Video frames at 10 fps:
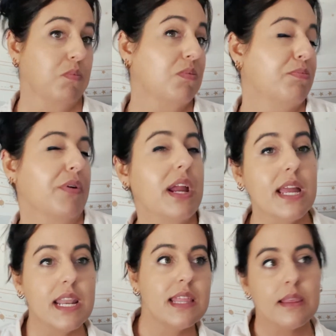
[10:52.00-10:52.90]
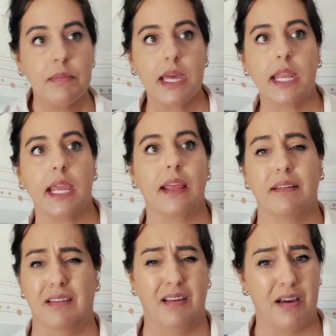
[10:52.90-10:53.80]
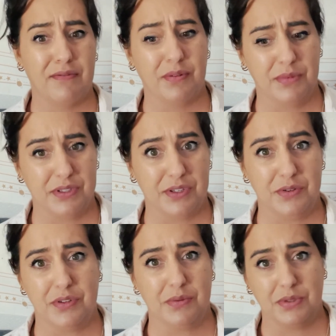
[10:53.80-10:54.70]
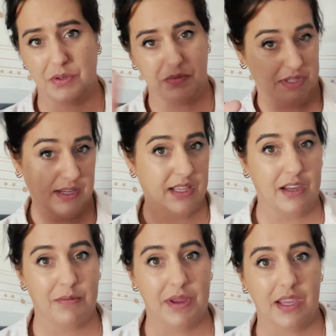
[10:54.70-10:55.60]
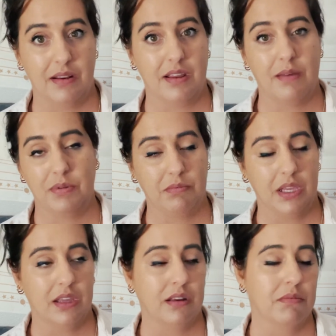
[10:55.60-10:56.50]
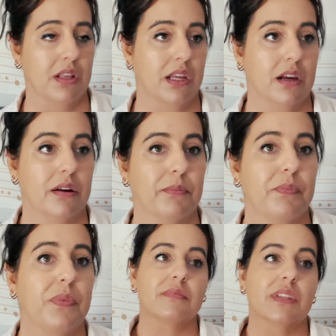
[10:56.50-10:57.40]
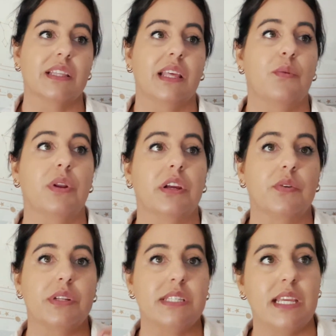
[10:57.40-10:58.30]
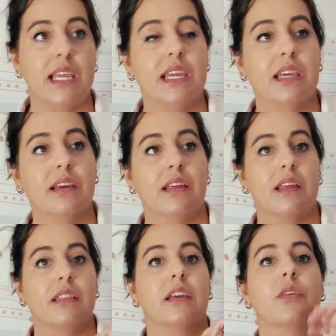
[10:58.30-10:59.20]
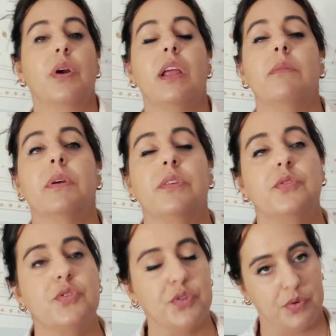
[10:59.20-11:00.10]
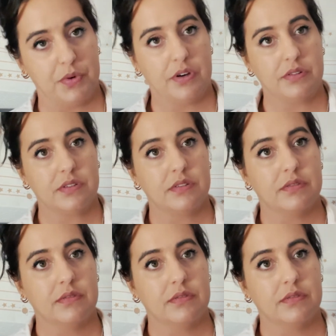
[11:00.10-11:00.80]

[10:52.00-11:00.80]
bringing in the money, not from this YouTube, so don't think that you're helping me get any money here. They want to critique the Kratom consumers.